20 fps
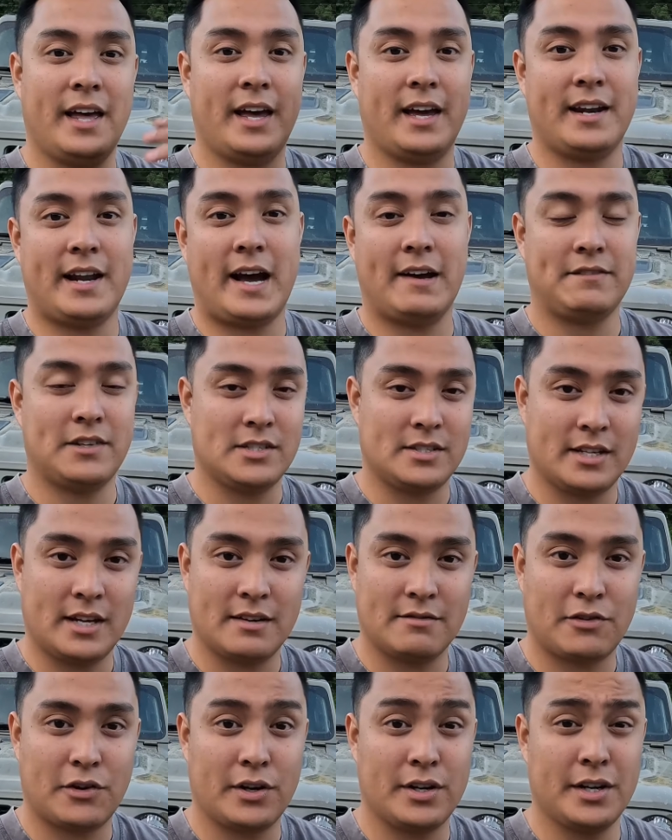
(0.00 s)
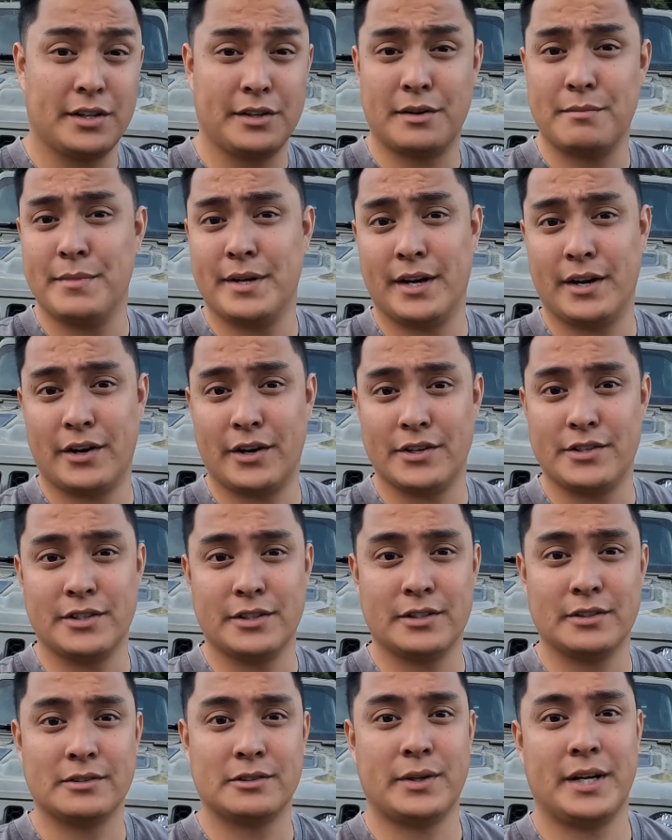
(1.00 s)
and I have to sit for another minute or
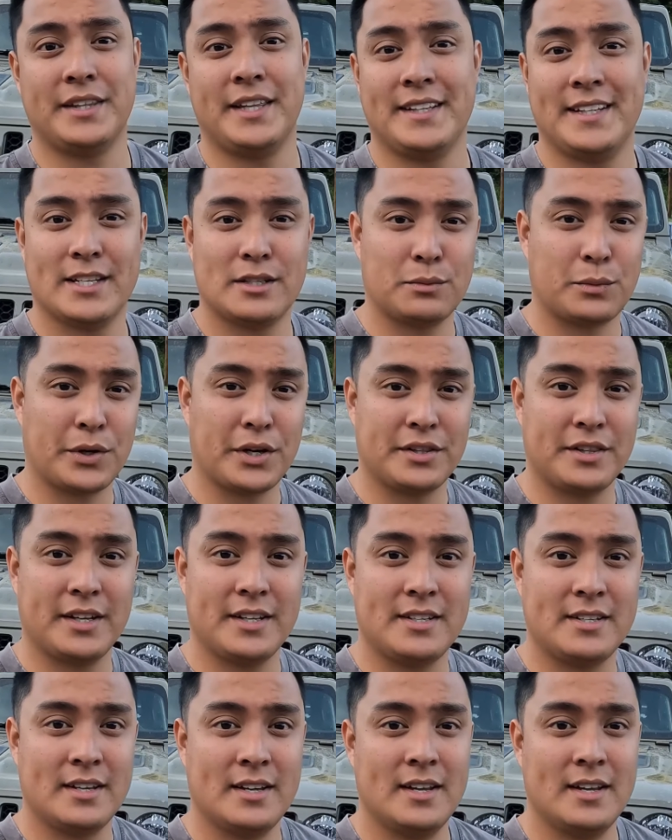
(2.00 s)
two. So I think that's worth it.